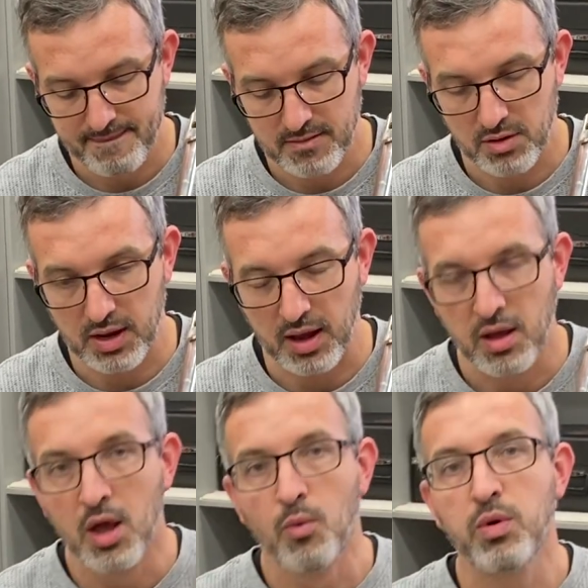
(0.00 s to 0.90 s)
Okay.
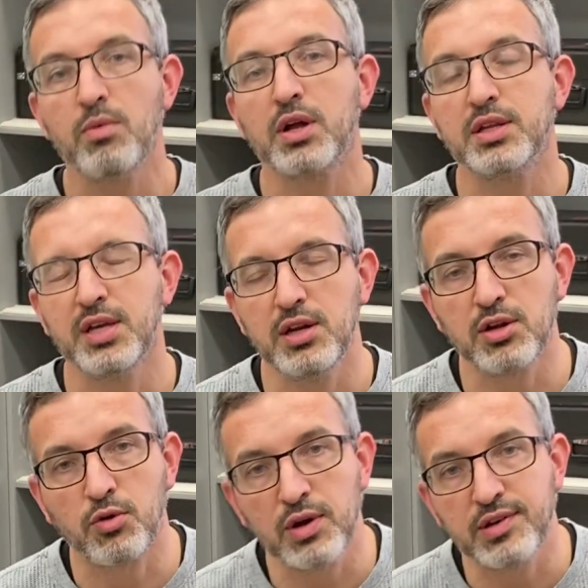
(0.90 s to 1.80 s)
We will continue to
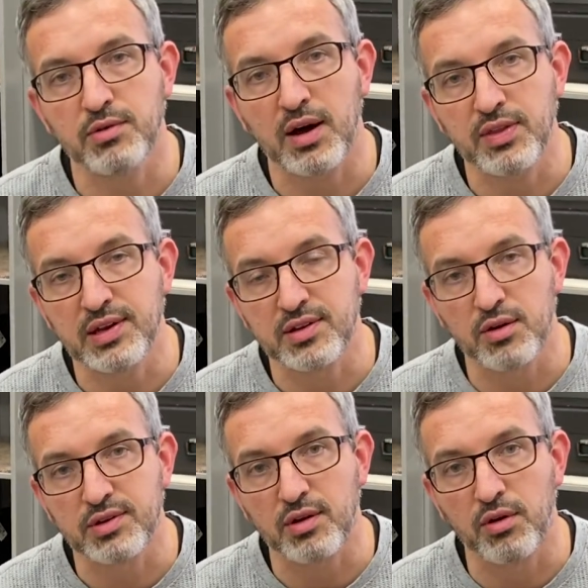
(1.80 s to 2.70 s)
quiz you on these
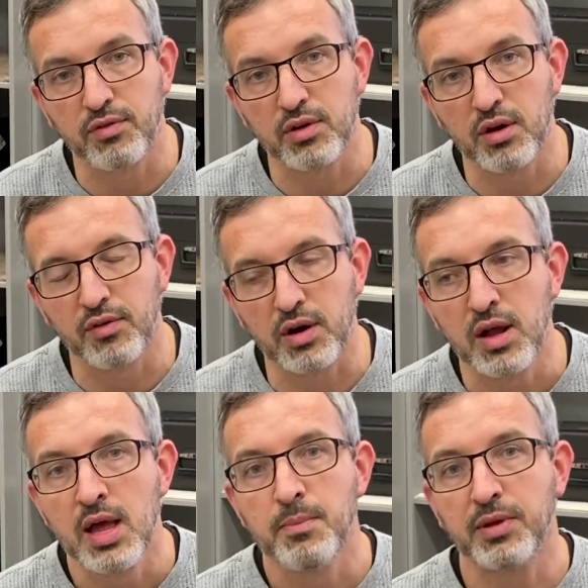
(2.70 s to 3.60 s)
notes over and over,
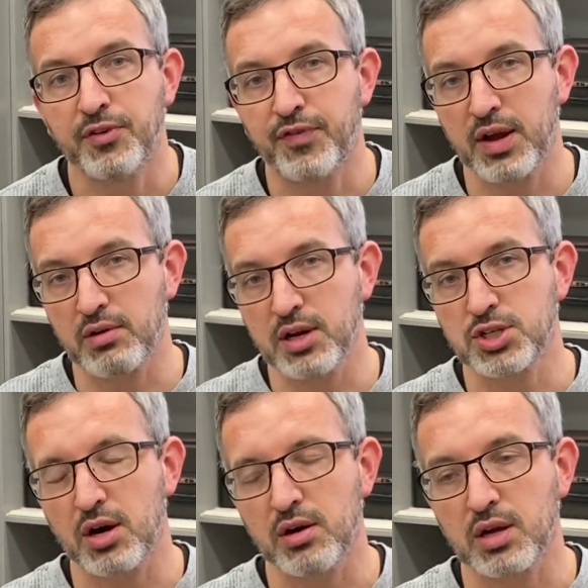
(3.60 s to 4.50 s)
but the fingering
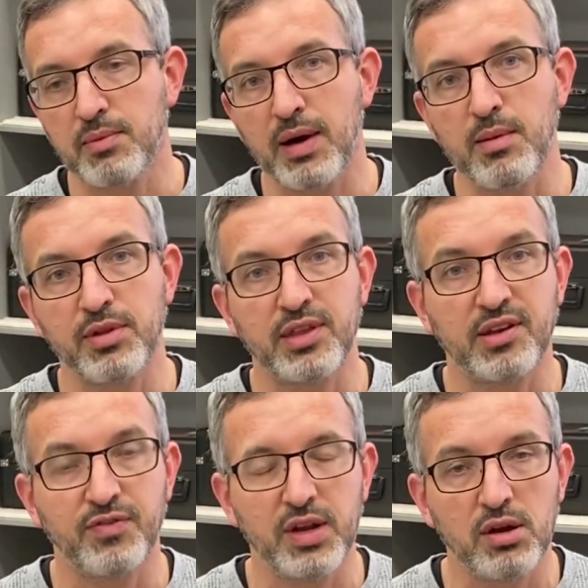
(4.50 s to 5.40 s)
chart combined with this
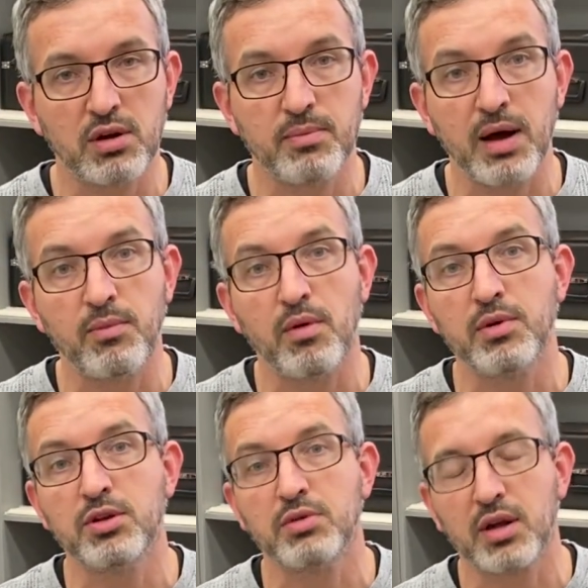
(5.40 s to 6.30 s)
video, combined what we
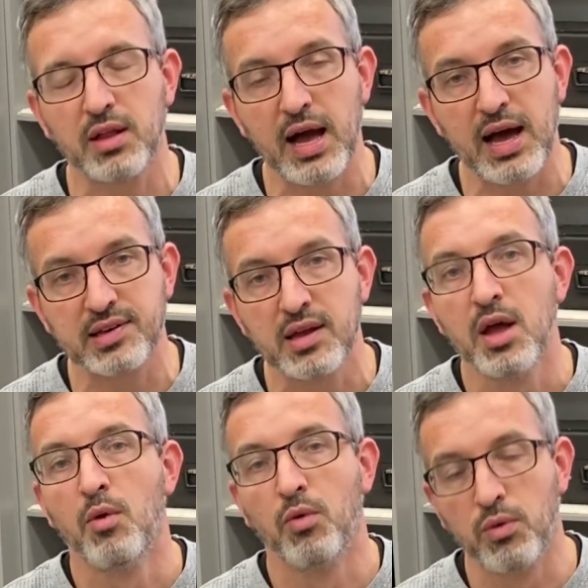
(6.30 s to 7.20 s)
do in class,
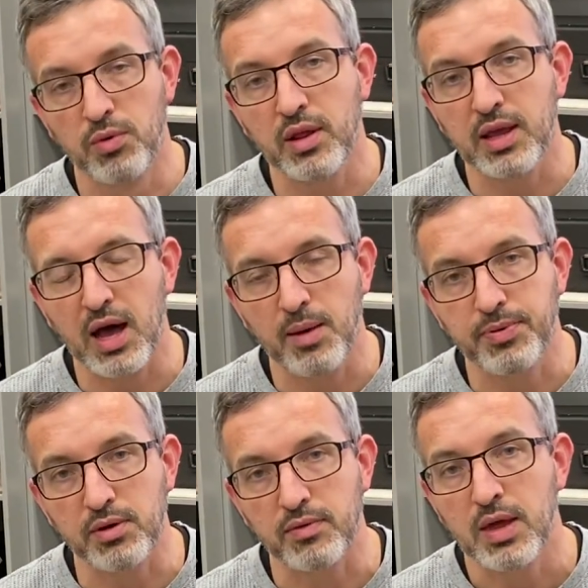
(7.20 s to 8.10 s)
will really help
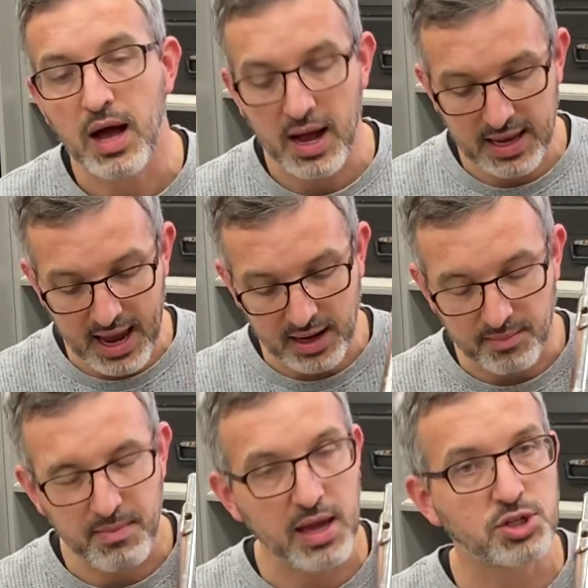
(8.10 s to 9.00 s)
you. Again,
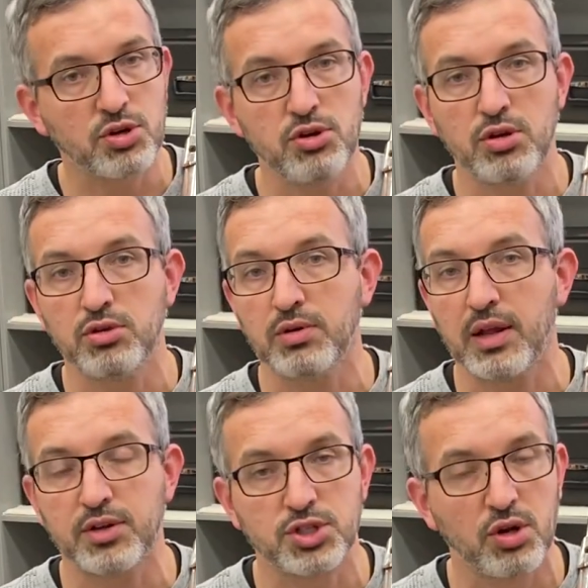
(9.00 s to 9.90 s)
make sure you can do it on
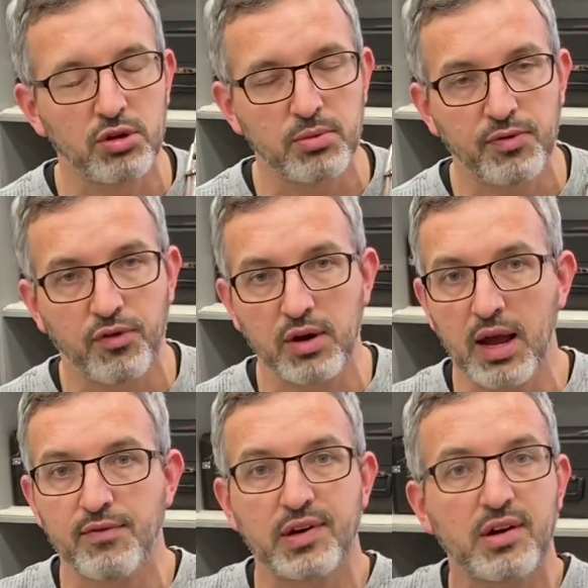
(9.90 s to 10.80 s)
the shoulder before you
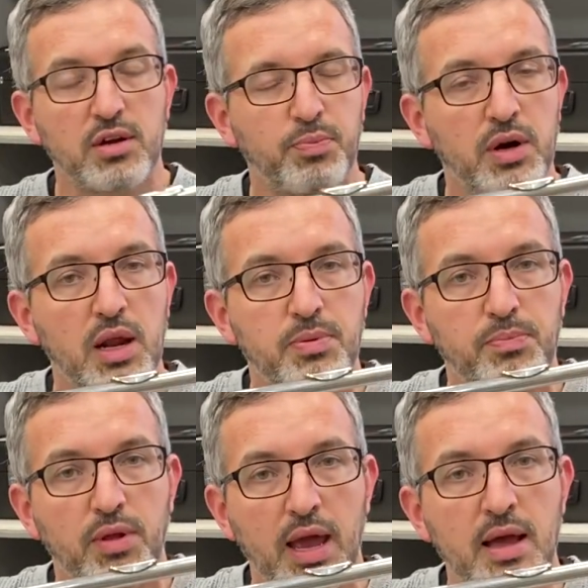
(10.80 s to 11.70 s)
ever start to put it up and
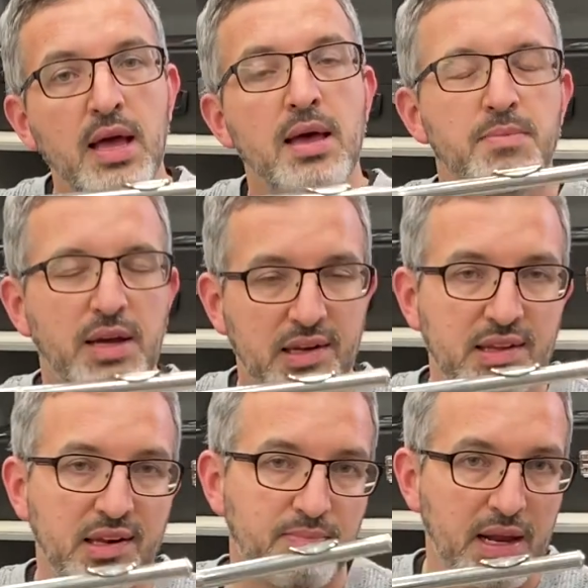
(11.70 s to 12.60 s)
play, because
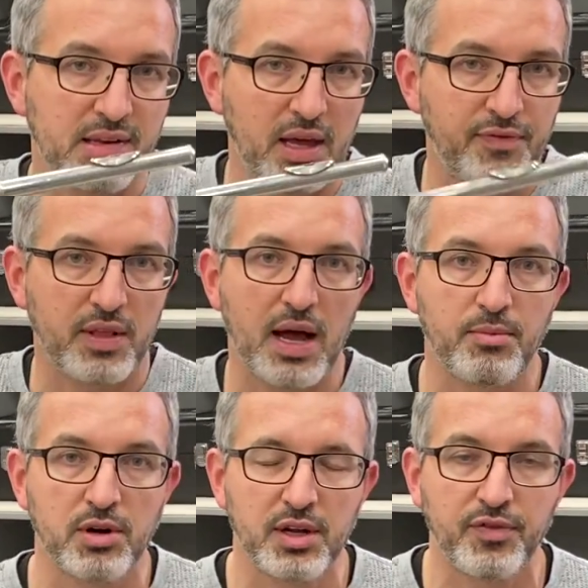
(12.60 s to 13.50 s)
this makes life a lot
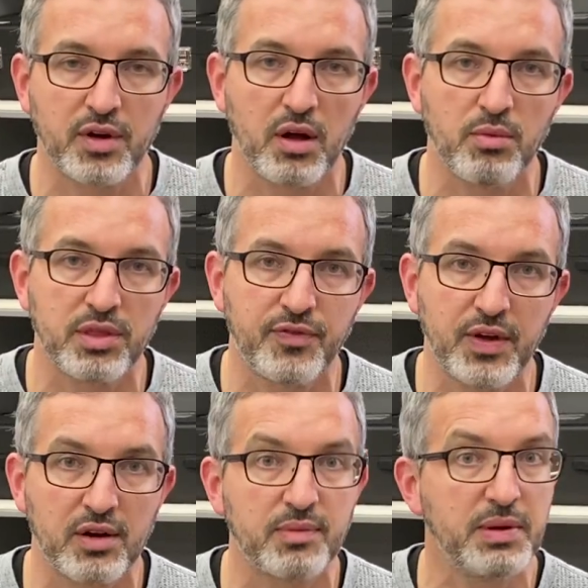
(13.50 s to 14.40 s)
more difficult with the
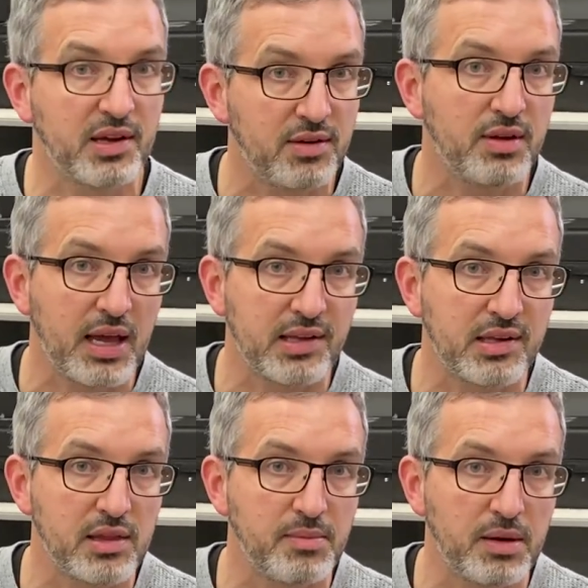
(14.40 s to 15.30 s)
fingers because you can't see
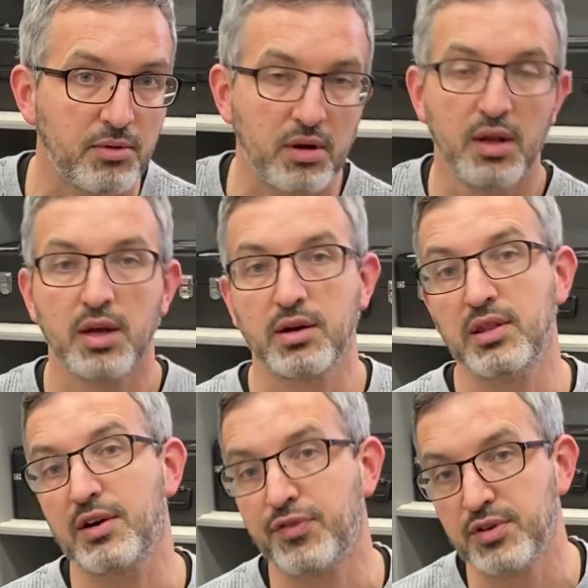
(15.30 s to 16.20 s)
them anymore. Good
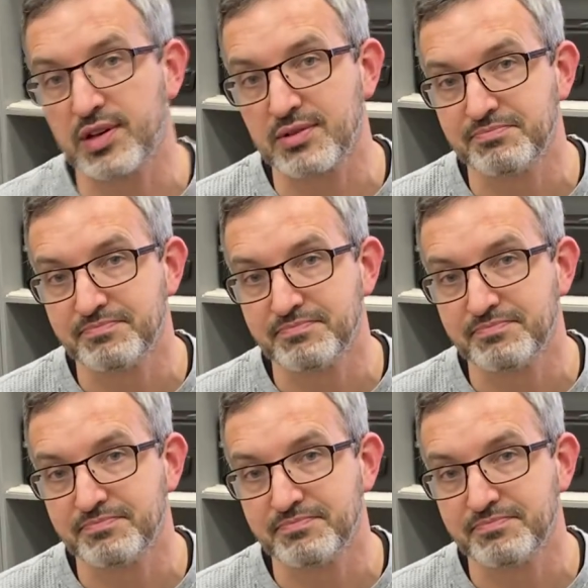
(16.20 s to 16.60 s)
luck, flutes.